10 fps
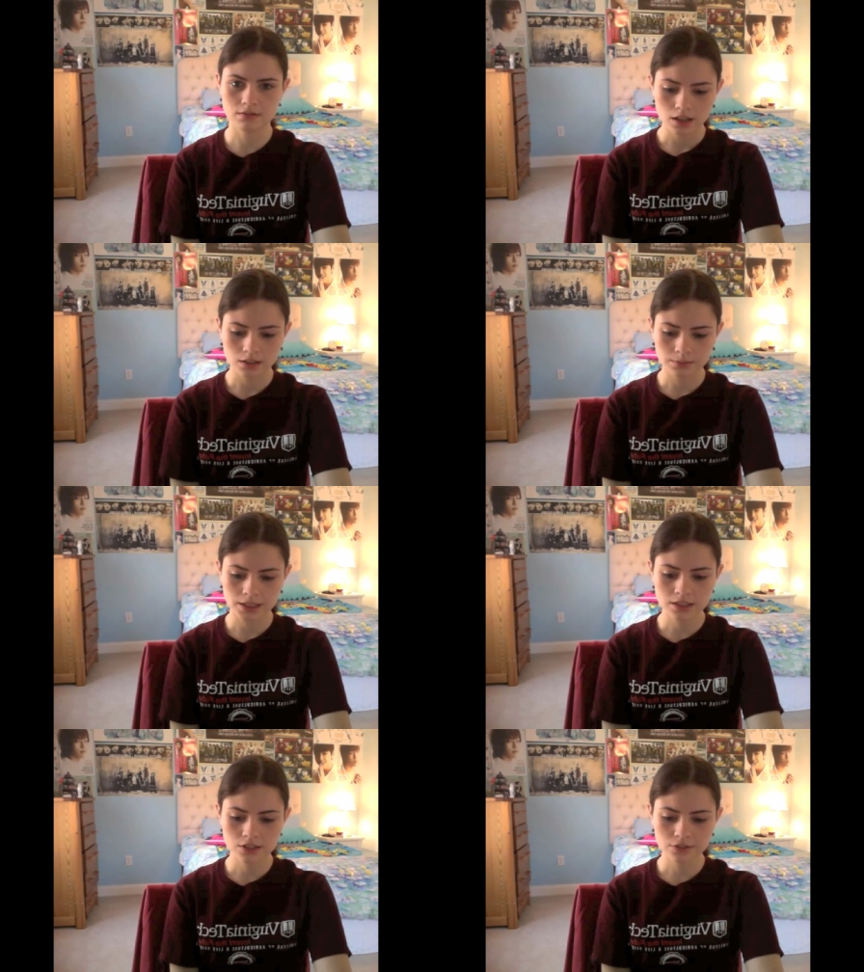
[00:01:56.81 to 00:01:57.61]
Um, it
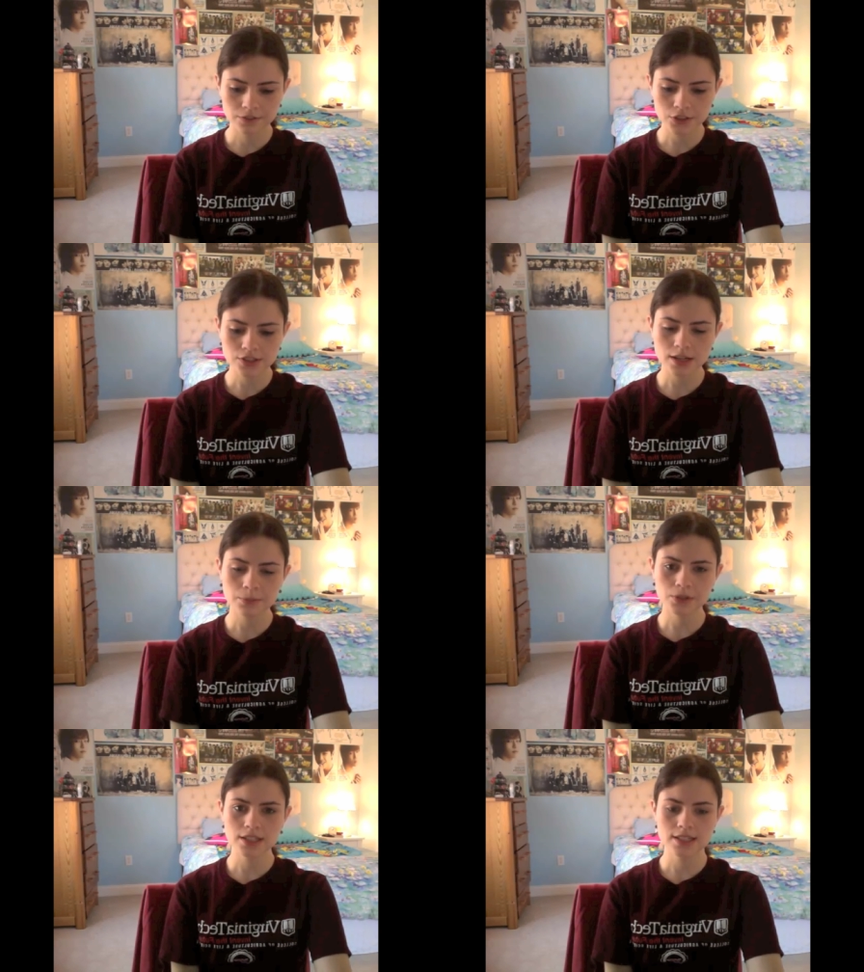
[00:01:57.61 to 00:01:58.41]
is her first time
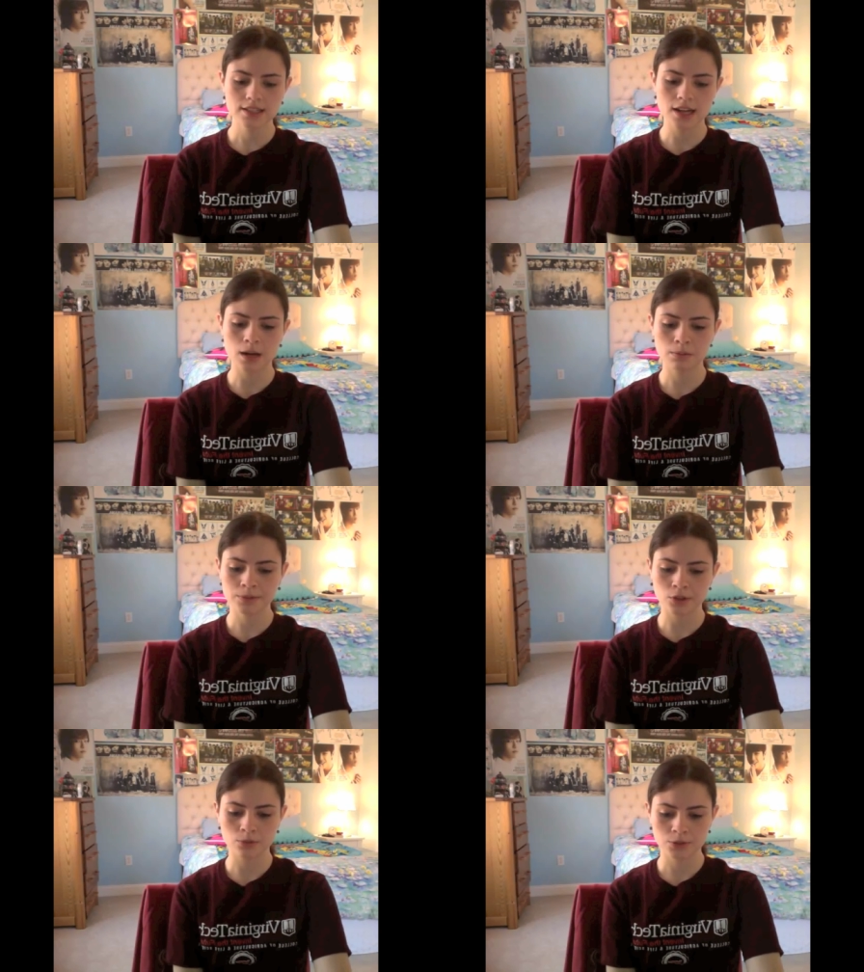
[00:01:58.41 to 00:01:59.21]
releasing an album
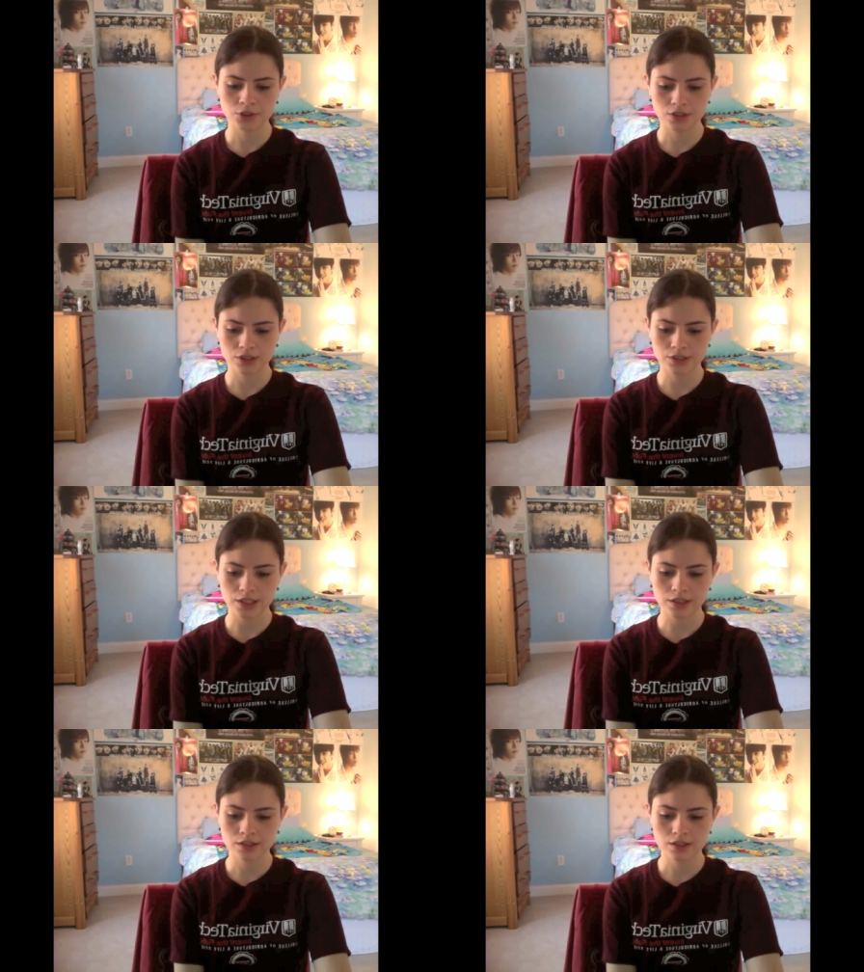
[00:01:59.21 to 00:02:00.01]
in almost two
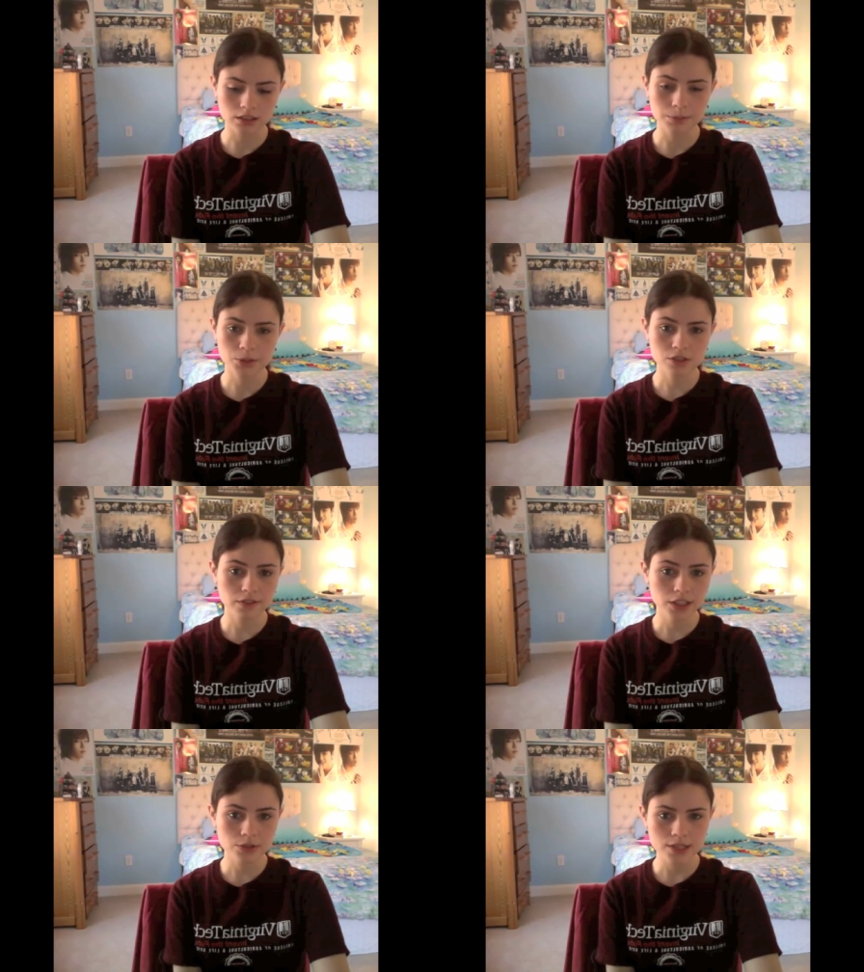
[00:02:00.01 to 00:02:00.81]
years. The music
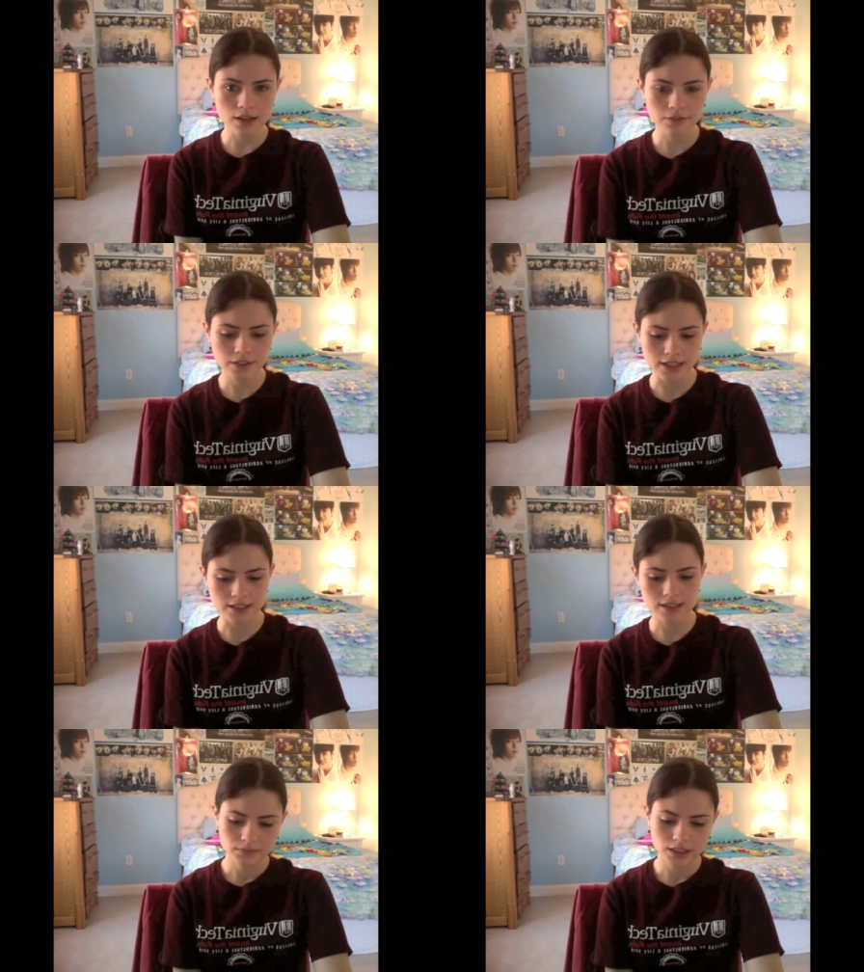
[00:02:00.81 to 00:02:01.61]
video is out for
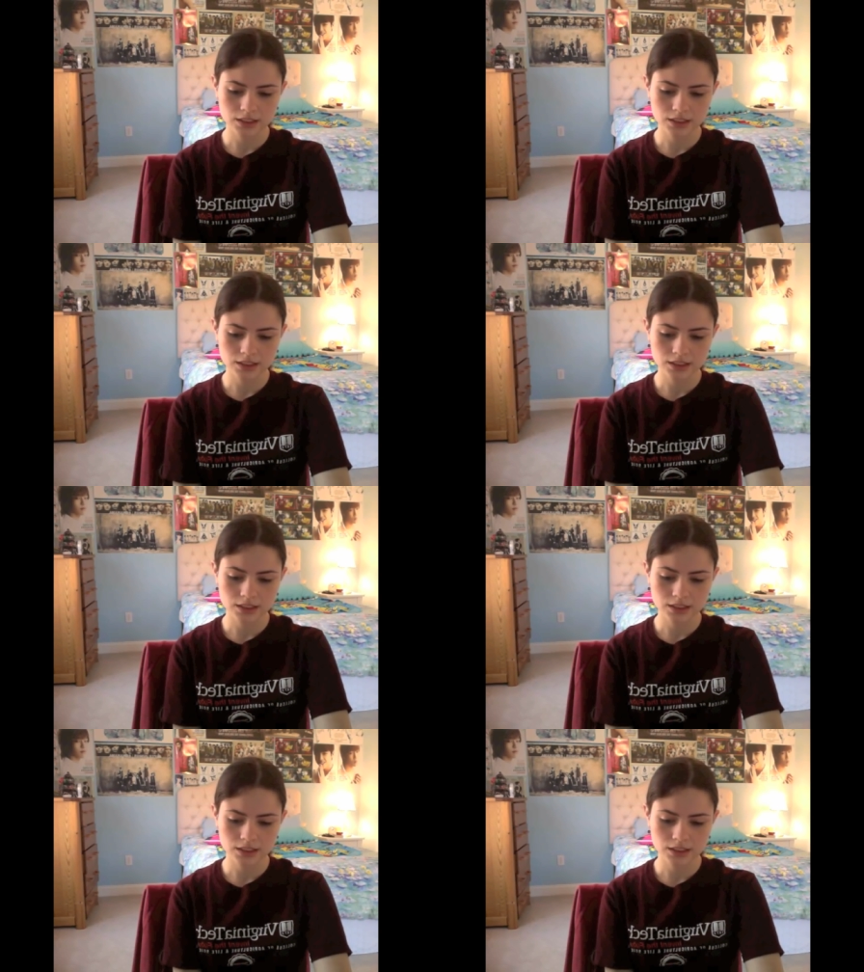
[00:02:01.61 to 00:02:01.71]
this. It